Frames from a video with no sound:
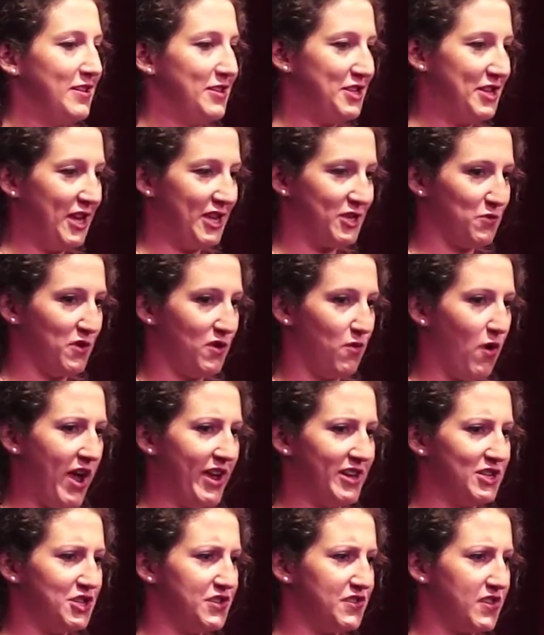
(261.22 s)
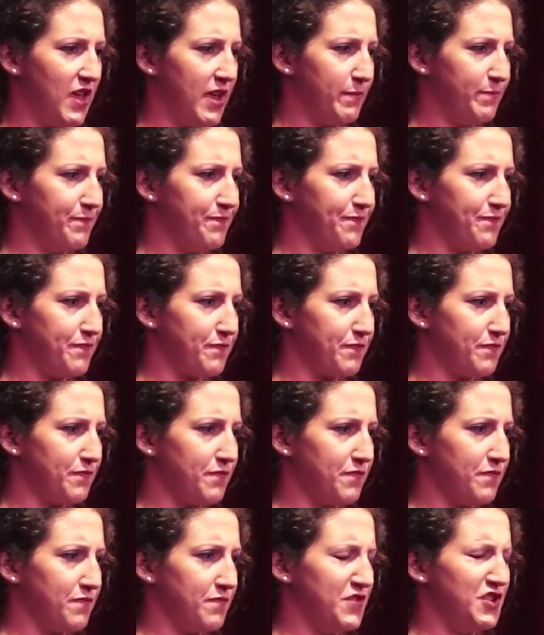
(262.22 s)
She gets really quiet and she's like,
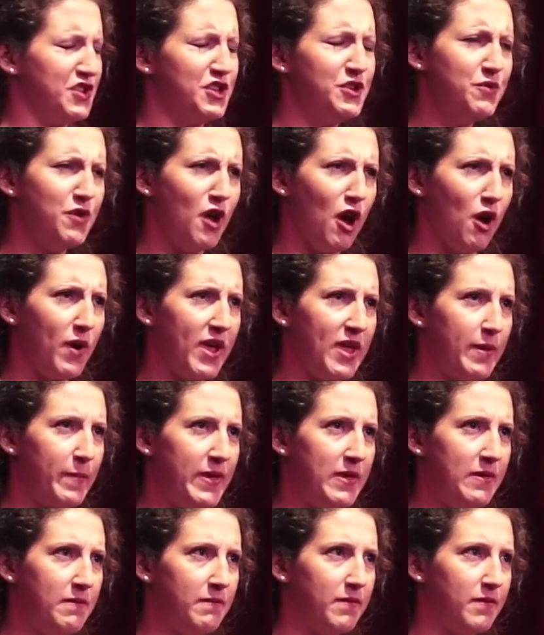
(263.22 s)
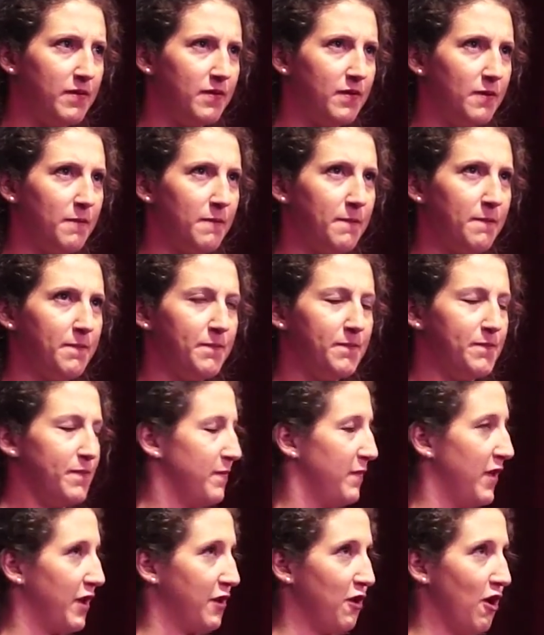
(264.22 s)
do you know Amy?
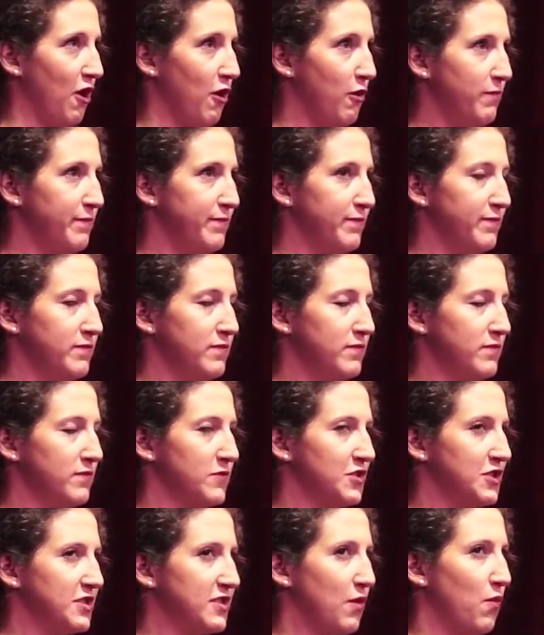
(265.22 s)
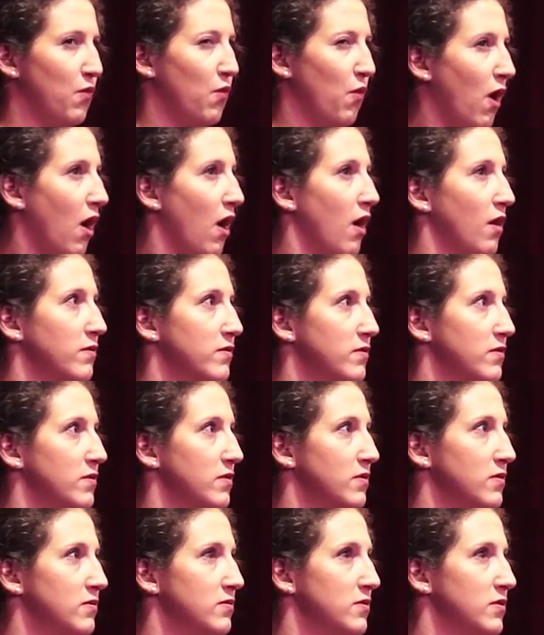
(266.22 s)
I'm like, no. She's like, whoa.
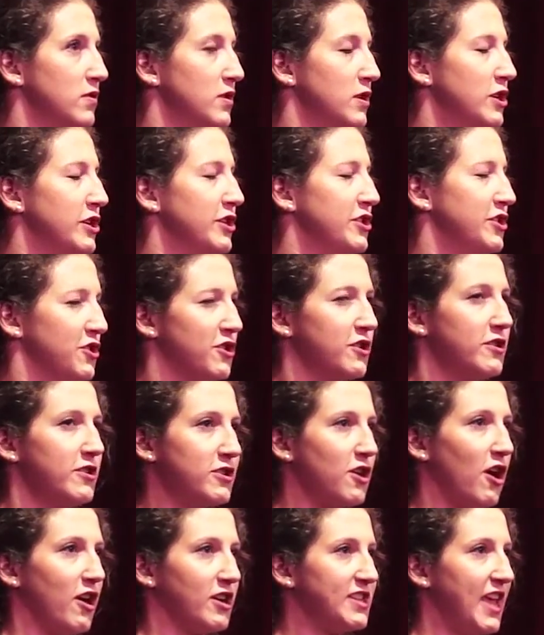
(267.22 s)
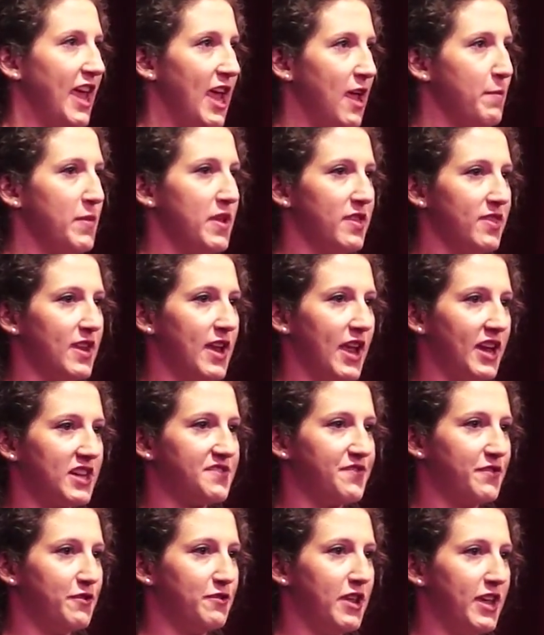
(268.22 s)
You're gonna talk to Amy in the
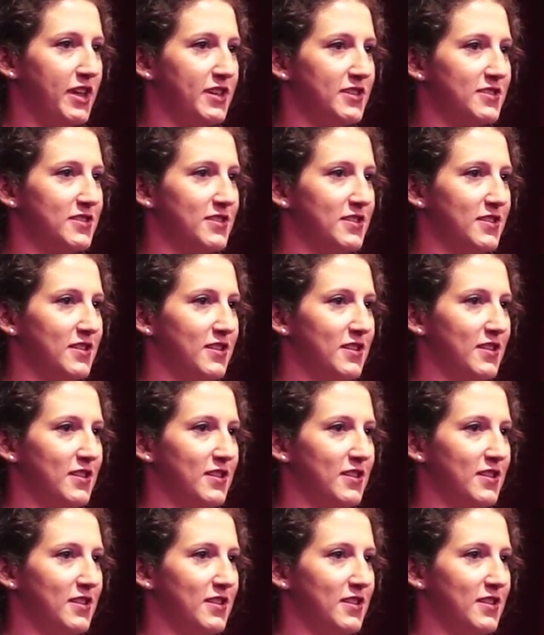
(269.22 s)
next few days.